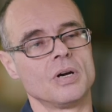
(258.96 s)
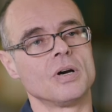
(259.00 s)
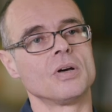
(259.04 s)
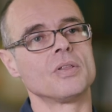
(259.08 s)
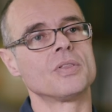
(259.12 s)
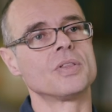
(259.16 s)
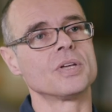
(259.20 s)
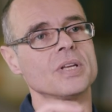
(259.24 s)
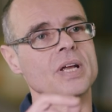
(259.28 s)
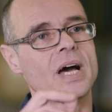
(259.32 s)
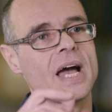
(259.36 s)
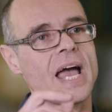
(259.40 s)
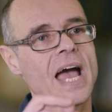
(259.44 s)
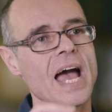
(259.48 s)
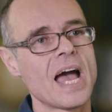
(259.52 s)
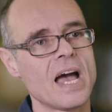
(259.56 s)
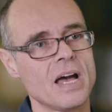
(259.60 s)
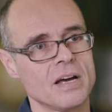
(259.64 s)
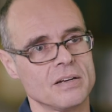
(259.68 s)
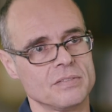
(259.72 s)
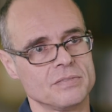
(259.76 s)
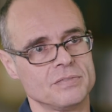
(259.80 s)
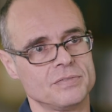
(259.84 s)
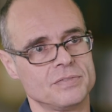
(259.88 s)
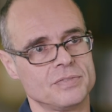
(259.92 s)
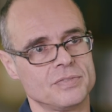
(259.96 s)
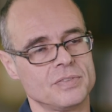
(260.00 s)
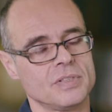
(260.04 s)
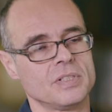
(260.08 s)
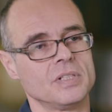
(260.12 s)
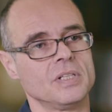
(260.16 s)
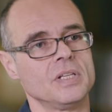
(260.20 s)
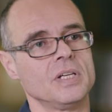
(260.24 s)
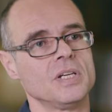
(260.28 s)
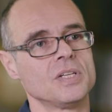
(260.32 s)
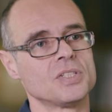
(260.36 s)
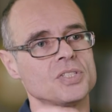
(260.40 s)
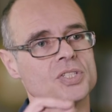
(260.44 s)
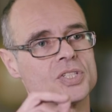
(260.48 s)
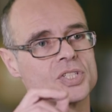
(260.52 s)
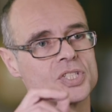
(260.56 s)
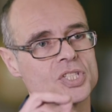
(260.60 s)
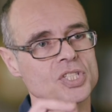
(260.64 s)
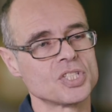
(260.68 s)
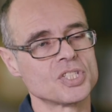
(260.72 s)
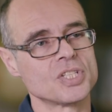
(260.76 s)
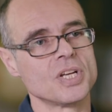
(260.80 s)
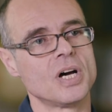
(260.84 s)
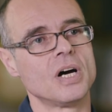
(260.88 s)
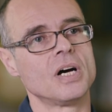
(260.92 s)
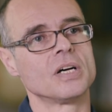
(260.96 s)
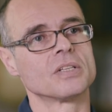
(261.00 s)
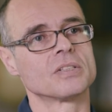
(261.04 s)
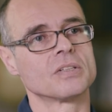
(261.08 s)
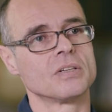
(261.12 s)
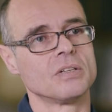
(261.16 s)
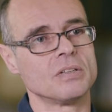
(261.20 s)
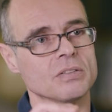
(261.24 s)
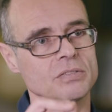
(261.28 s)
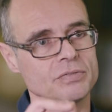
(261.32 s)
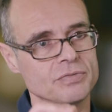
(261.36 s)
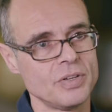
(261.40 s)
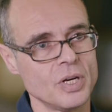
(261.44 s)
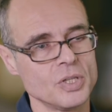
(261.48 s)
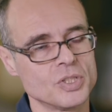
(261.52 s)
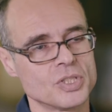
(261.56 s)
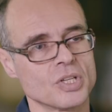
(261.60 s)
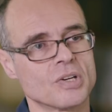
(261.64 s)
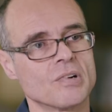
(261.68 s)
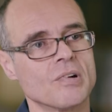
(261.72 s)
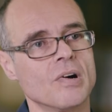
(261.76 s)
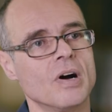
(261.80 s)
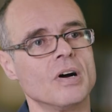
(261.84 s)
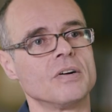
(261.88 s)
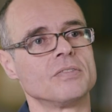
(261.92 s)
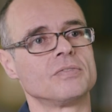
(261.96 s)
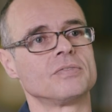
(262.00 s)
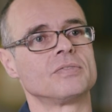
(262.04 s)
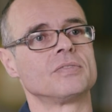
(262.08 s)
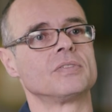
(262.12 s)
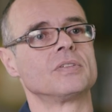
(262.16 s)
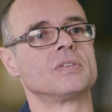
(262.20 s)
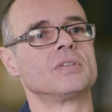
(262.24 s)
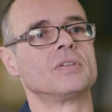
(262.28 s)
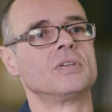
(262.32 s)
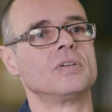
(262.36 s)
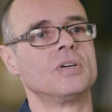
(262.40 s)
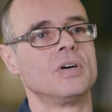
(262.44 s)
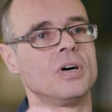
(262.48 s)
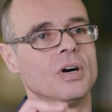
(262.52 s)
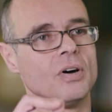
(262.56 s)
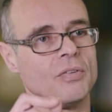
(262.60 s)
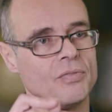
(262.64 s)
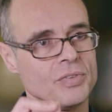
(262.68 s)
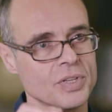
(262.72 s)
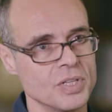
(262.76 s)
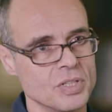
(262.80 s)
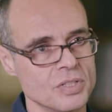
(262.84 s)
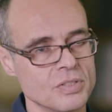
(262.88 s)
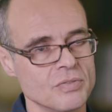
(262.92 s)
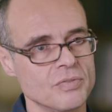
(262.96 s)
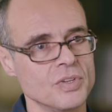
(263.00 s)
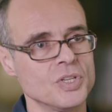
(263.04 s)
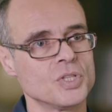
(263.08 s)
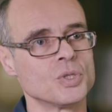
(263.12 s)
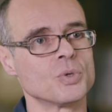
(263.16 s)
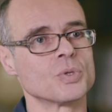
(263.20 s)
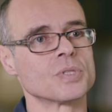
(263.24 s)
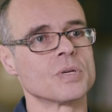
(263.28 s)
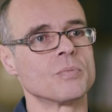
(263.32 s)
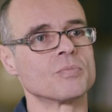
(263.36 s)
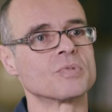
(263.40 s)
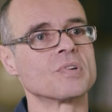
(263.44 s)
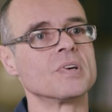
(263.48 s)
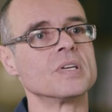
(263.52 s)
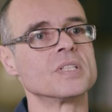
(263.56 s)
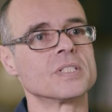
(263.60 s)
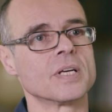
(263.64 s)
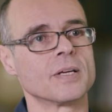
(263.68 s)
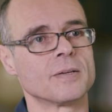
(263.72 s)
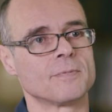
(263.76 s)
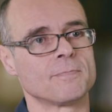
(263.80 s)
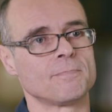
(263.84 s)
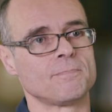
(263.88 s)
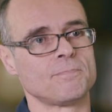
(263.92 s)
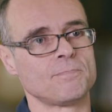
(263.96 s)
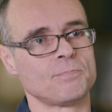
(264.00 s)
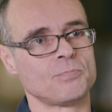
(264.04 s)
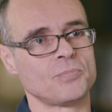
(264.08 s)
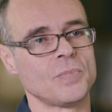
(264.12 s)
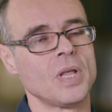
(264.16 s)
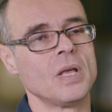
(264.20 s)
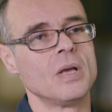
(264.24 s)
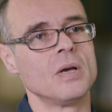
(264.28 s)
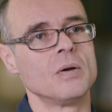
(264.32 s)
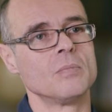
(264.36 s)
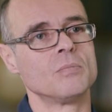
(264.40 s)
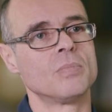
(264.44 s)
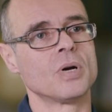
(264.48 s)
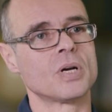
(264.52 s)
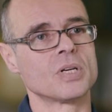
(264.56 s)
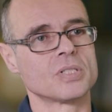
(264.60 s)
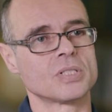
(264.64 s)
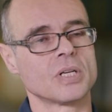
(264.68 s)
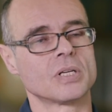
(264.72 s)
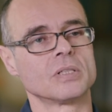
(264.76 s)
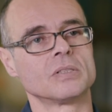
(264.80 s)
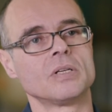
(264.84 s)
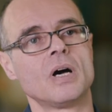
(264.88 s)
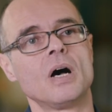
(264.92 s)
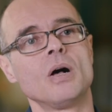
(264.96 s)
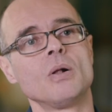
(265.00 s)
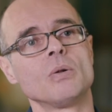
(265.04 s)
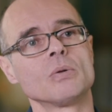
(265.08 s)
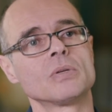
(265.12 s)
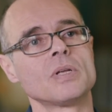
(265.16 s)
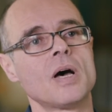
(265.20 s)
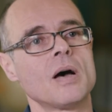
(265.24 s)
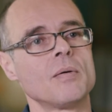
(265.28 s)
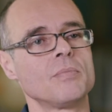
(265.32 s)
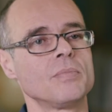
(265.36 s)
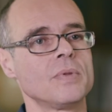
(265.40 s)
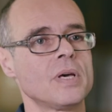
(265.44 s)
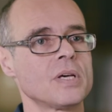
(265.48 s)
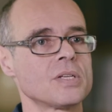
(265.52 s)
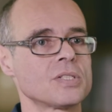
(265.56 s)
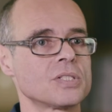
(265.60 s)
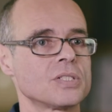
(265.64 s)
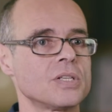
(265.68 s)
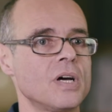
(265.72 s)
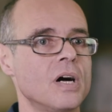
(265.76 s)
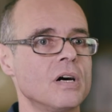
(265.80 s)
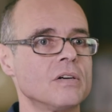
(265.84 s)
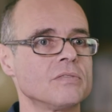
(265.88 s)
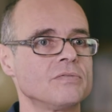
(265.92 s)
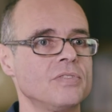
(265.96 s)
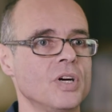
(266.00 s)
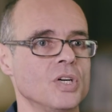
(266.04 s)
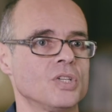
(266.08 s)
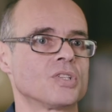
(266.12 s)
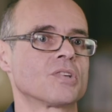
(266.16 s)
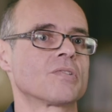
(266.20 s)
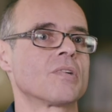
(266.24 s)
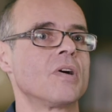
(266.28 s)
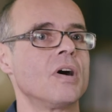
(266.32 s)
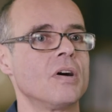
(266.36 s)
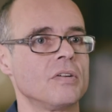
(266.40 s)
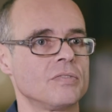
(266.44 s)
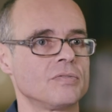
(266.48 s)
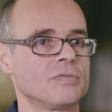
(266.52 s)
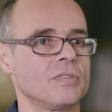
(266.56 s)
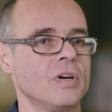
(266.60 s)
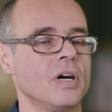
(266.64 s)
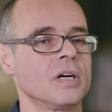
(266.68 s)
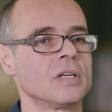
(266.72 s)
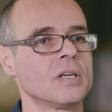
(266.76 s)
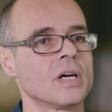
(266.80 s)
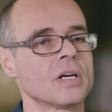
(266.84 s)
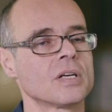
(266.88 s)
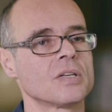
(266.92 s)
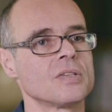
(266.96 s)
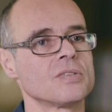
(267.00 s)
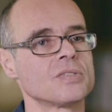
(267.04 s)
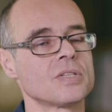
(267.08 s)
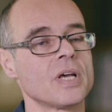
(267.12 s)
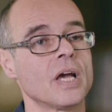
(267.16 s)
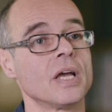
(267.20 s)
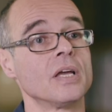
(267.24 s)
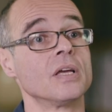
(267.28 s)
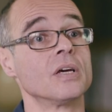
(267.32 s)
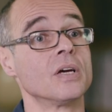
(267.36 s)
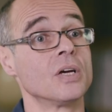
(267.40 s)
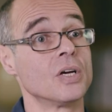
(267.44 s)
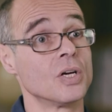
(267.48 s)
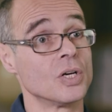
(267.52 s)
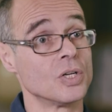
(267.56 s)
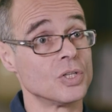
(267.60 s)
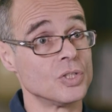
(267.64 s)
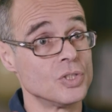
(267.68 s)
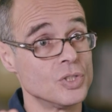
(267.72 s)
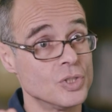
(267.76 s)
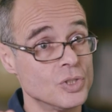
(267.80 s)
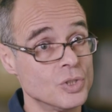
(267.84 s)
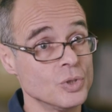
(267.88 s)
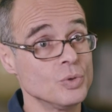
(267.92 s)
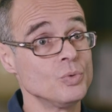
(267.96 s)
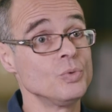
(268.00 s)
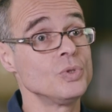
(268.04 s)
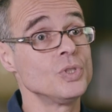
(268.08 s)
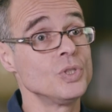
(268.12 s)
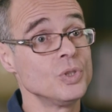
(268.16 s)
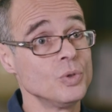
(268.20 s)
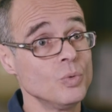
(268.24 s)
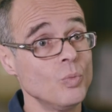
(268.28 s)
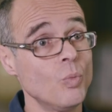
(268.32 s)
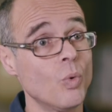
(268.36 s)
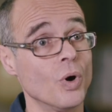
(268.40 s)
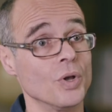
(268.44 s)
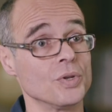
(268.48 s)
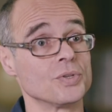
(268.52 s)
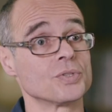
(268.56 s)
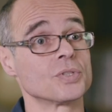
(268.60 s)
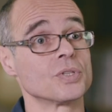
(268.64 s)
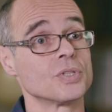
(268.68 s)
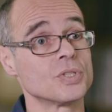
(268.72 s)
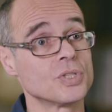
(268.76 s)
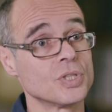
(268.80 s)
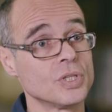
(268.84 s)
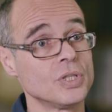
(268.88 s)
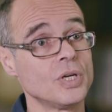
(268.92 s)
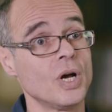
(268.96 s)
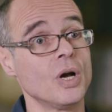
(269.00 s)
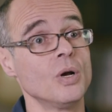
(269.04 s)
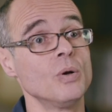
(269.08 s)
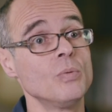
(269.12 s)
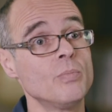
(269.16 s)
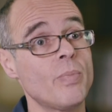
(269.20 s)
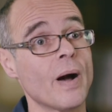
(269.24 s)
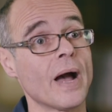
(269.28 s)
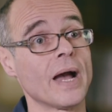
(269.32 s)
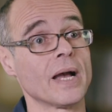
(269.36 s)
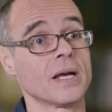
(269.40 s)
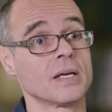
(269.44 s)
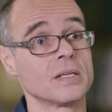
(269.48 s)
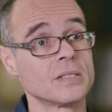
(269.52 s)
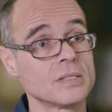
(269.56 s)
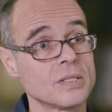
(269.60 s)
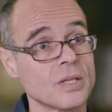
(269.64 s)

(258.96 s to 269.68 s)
that I have is the start photograph of the individuals I'm treating. Because I can hold up their start photograph and I can say, do you want to go back